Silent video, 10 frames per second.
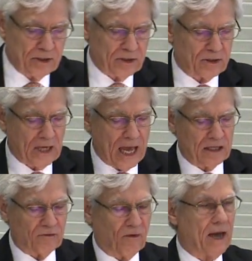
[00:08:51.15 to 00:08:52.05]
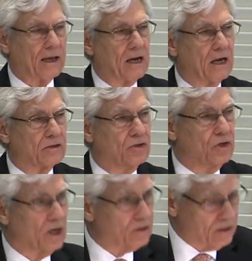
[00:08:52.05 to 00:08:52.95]
to satisfy God's
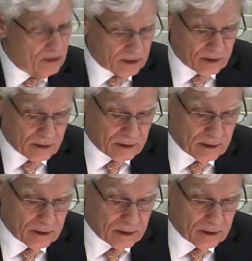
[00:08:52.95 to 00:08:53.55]
justice,